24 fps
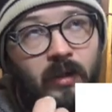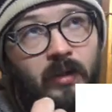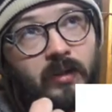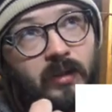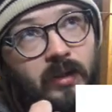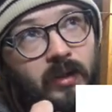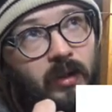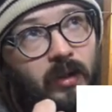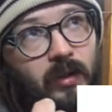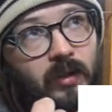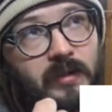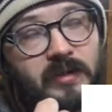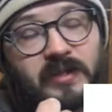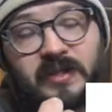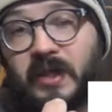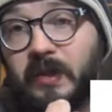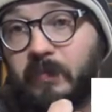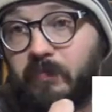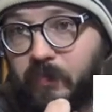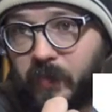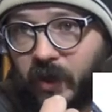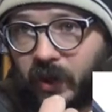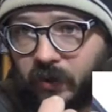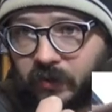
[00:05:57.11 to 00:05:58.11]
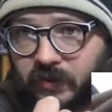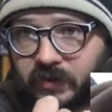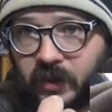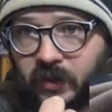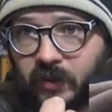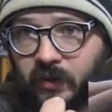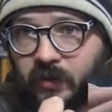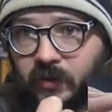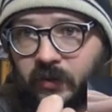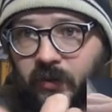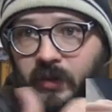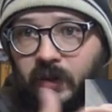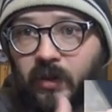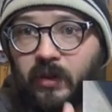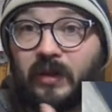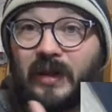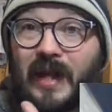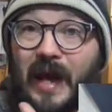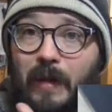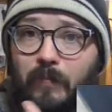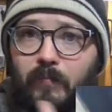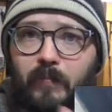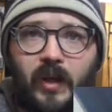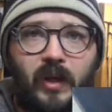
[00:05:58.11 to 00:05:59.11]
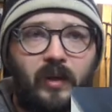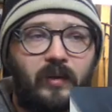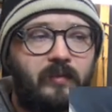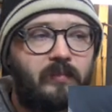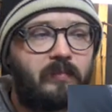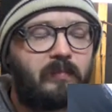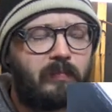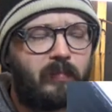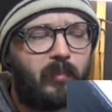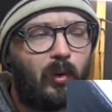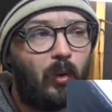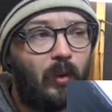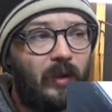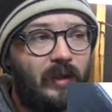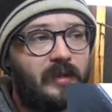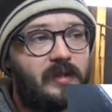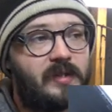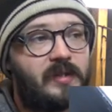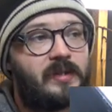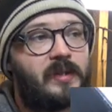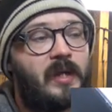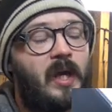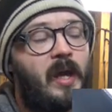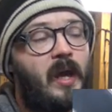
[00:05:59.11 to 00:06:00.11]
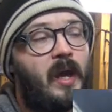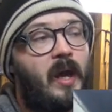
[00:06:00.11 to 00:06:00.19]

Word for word: your seat belt, you know, lap belt points,